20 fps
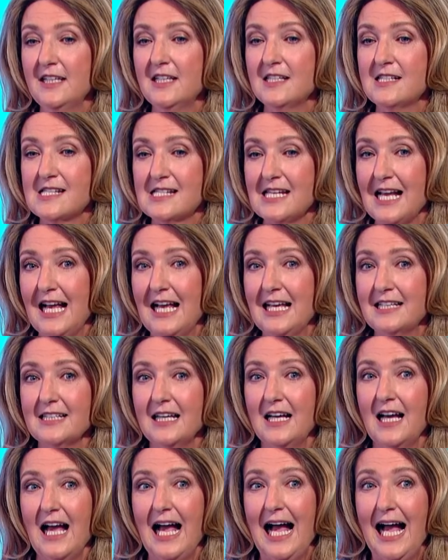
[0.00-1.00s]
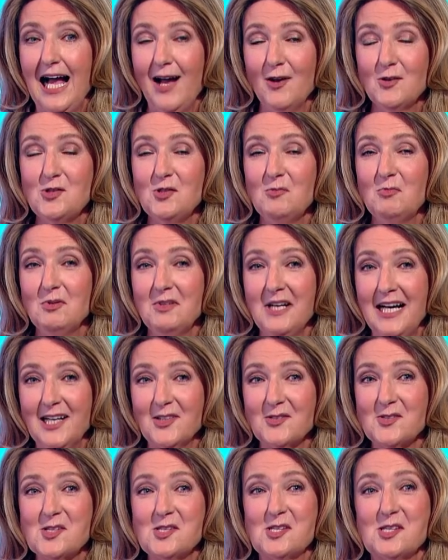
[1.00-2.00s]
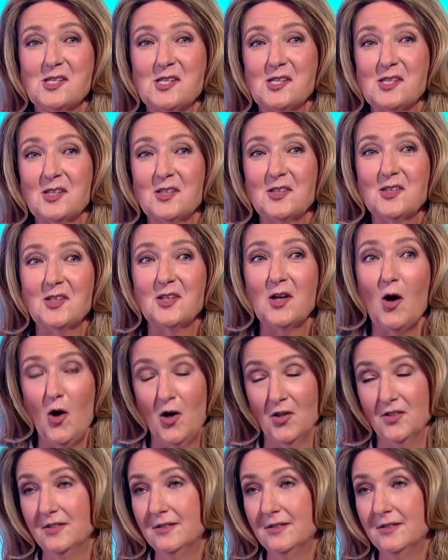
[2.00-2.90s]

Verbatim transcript: had said, How do you pronounce scone?